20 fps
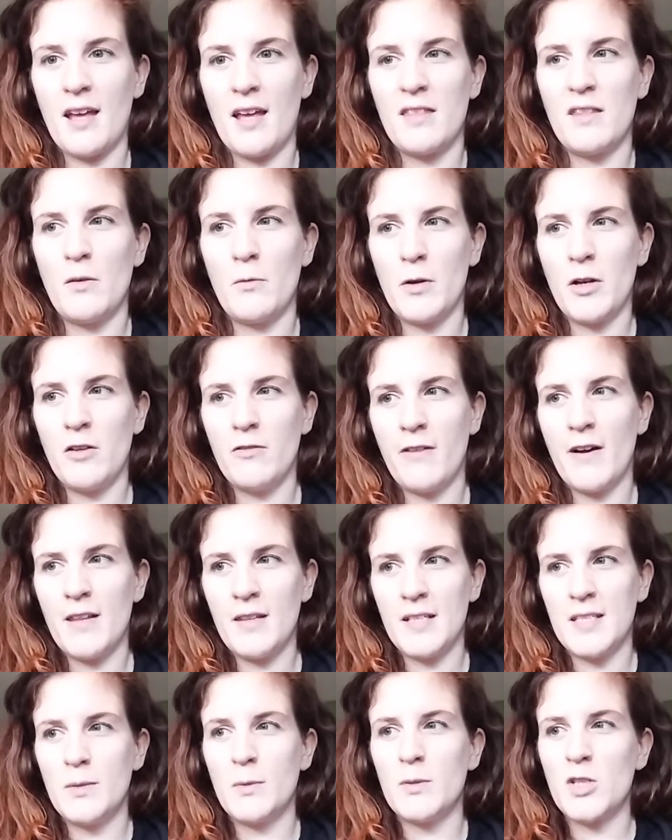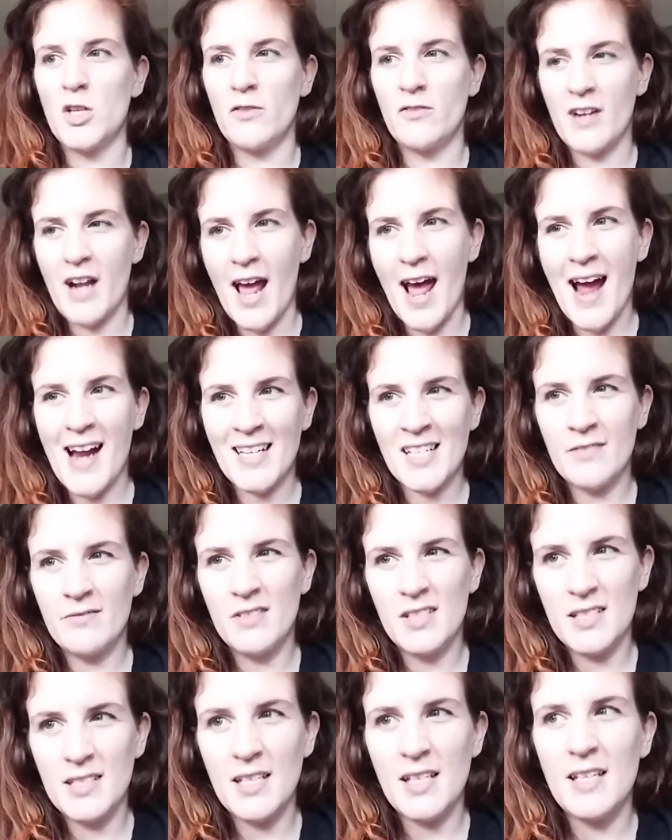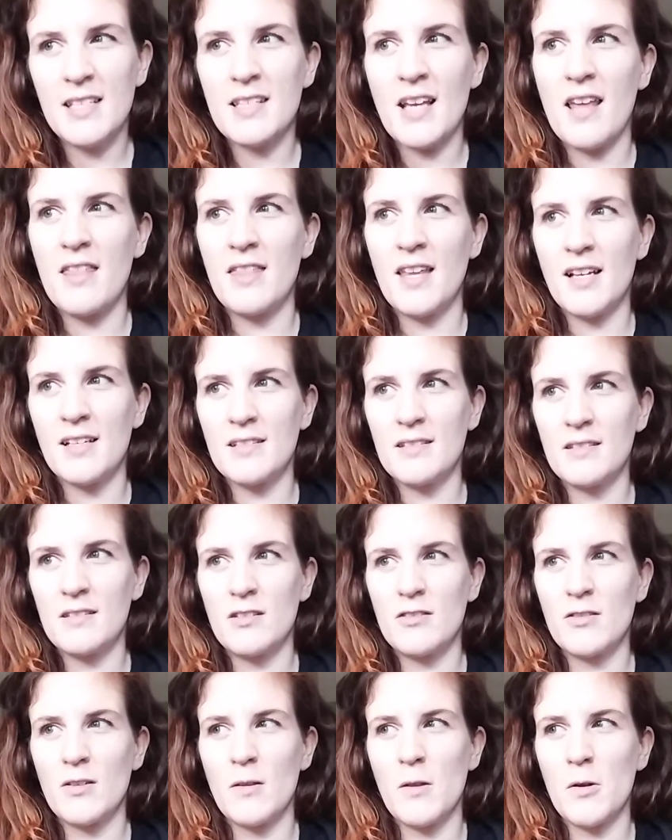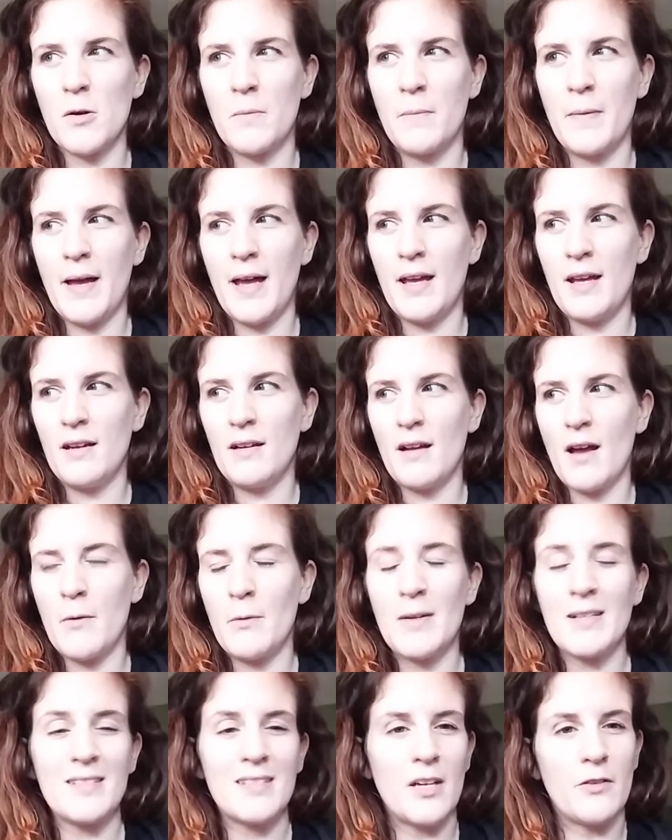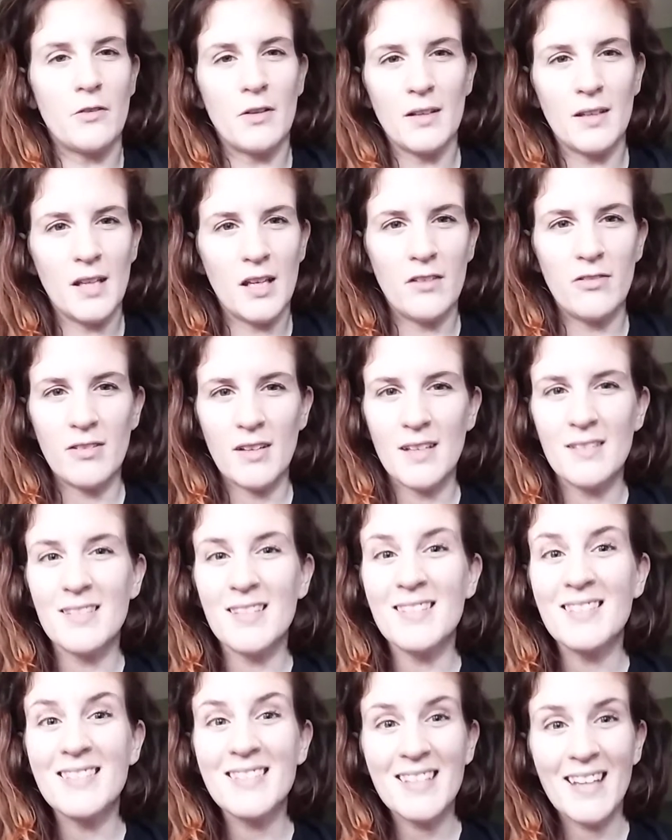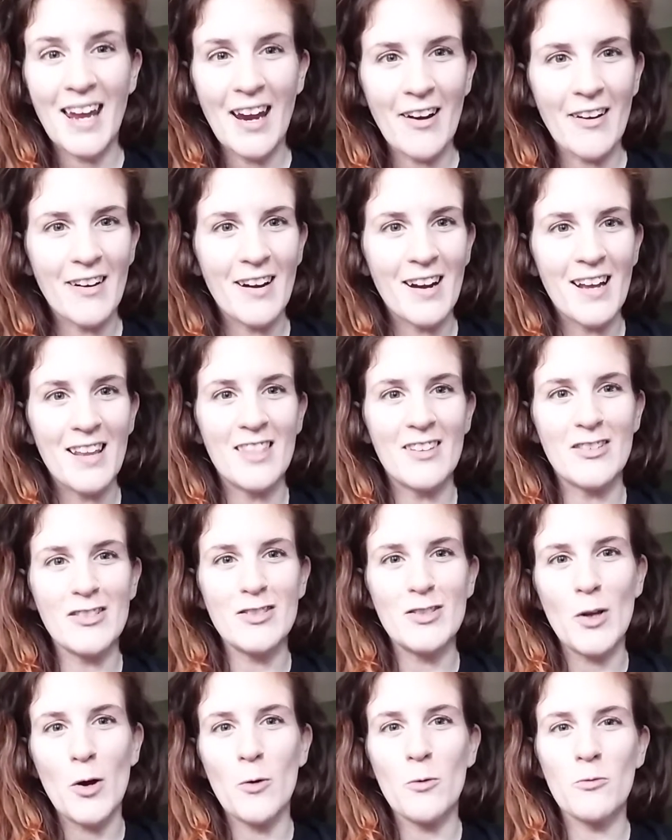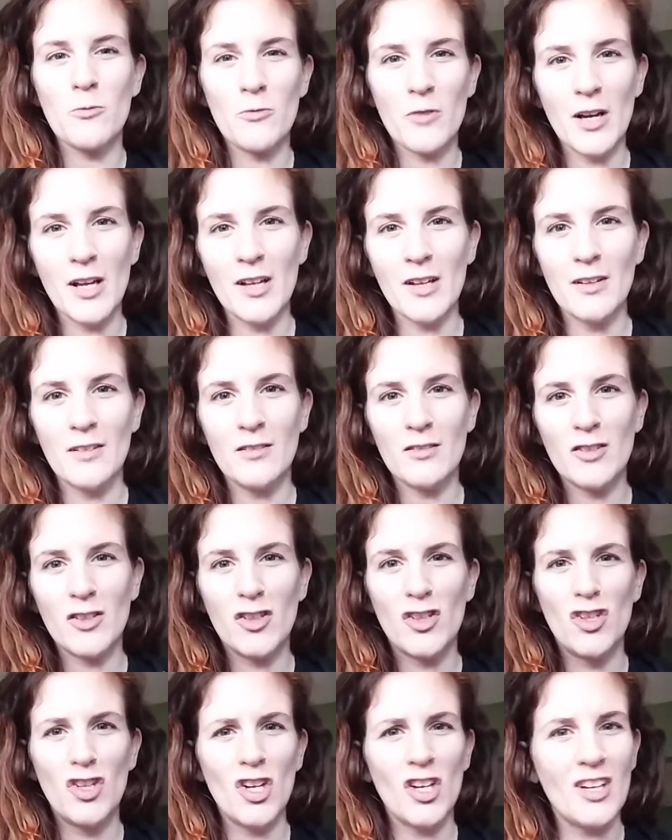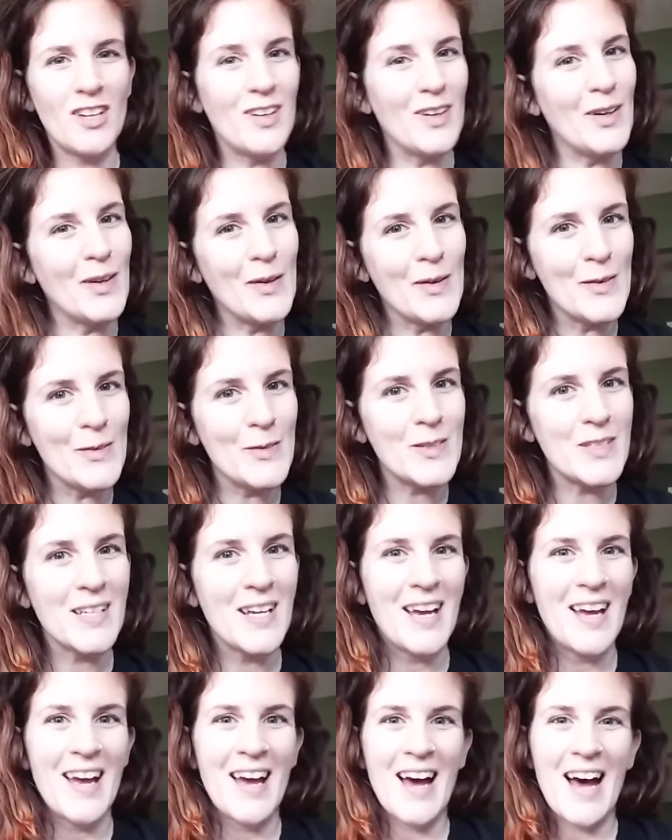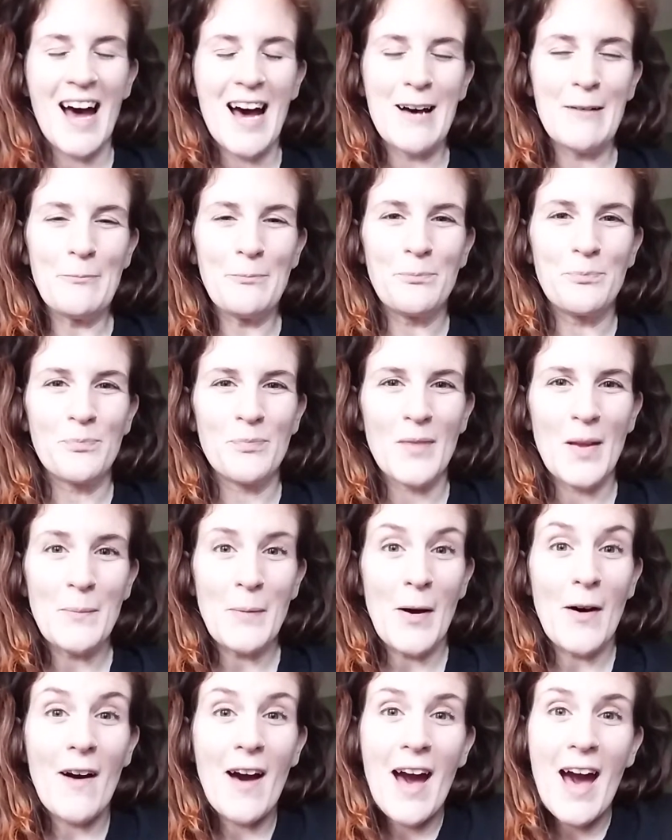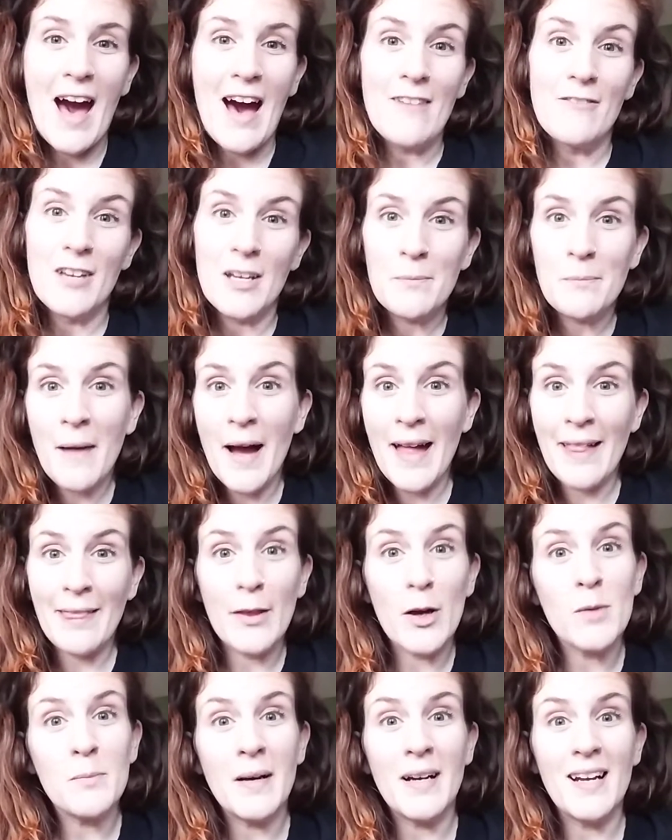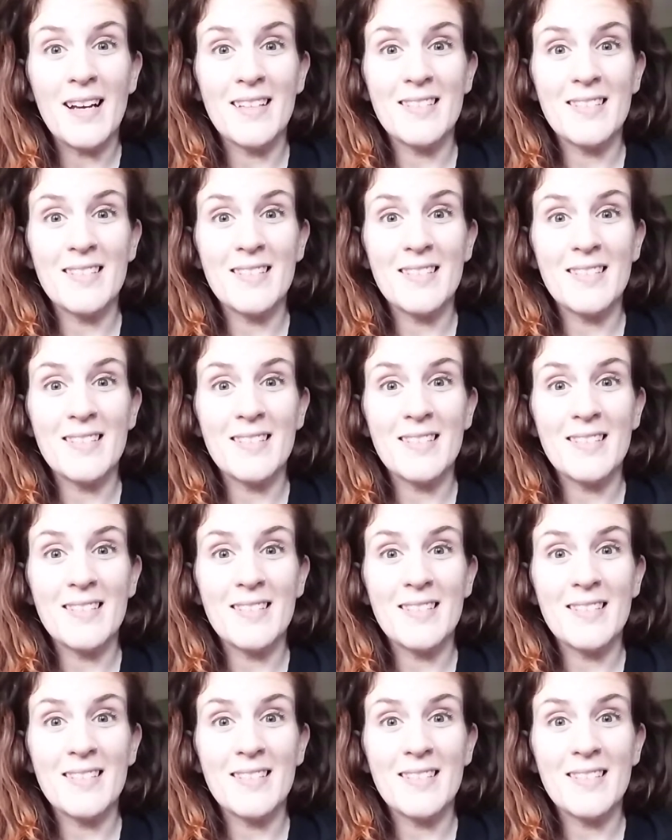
And then when you finally switch over to active disease, I think there's a little bit, I wouldn't say relief because it's scary and there's no real good news about having myeloma.